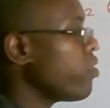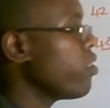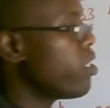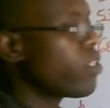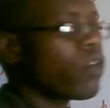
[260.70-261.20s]

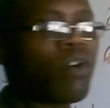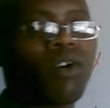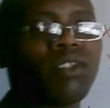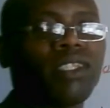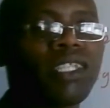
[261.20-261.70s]
So
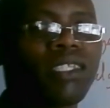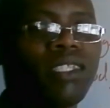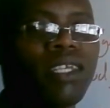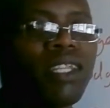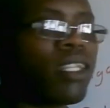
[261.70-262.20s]
that's the
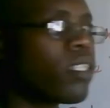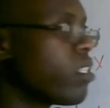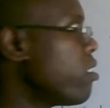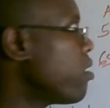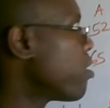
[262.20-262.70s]
data.
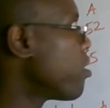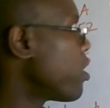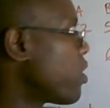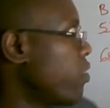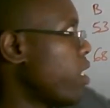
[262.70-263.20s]

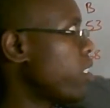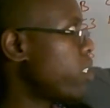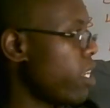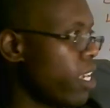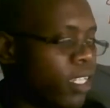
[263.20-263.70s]
So that's
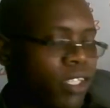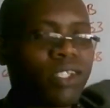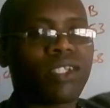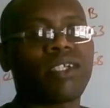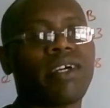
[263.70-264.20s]
x.
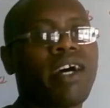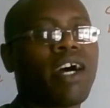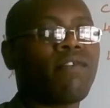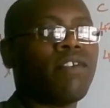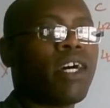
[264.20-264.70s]

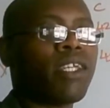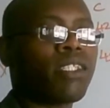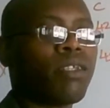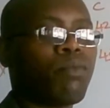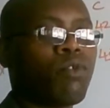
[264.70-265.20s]
Just
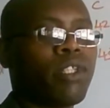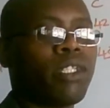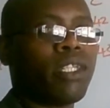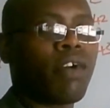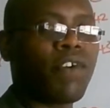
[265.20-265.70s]
put it in
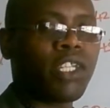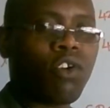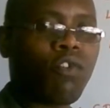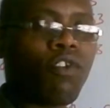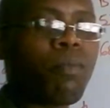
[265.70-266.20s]
a vertical
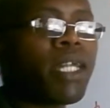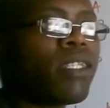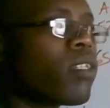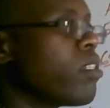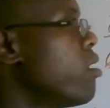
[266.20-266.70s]
format,
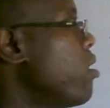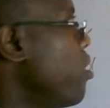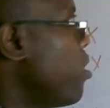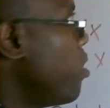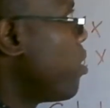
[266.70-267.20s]

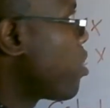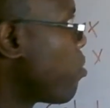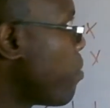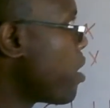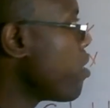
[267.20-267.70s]
that
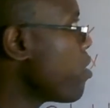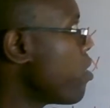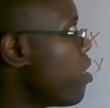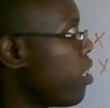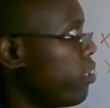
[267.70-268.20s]
manner,
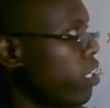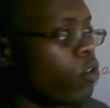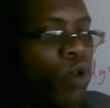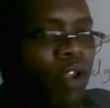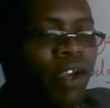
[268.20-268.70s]
and then we
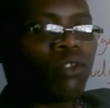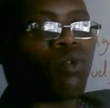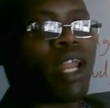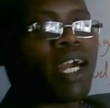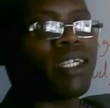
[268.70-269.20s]
are going to
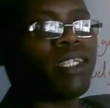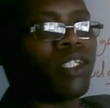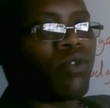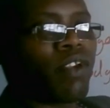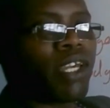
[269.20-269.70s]
rank it. We
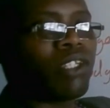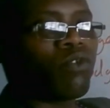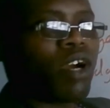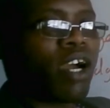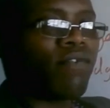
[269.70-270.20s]
are going to
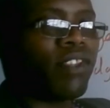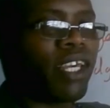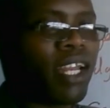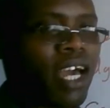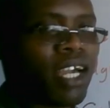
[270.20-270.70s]
have the
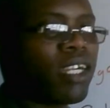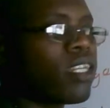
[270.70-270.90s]
rank